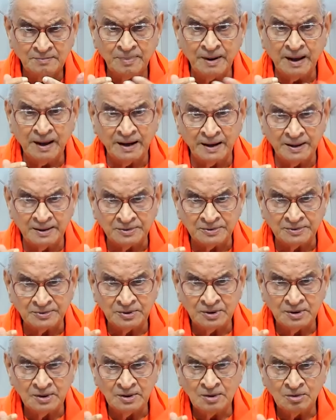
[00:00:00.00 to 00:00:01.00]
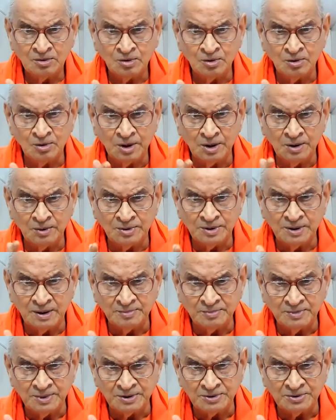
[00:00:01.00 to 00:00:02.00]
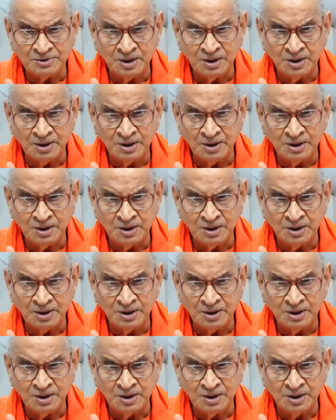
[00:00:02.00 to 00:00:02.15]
parents to give them this,